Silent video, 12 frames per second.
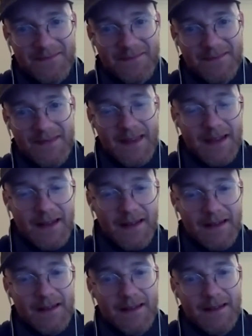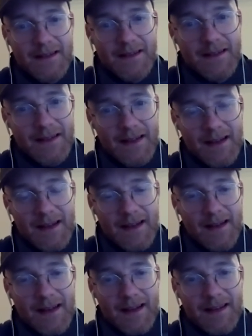
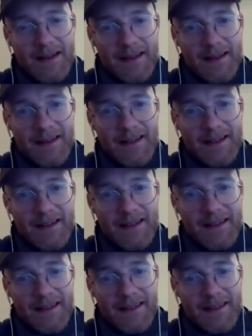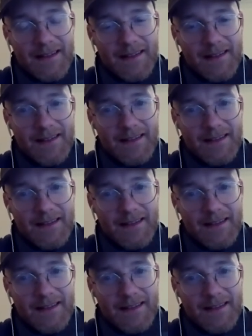(not speaking)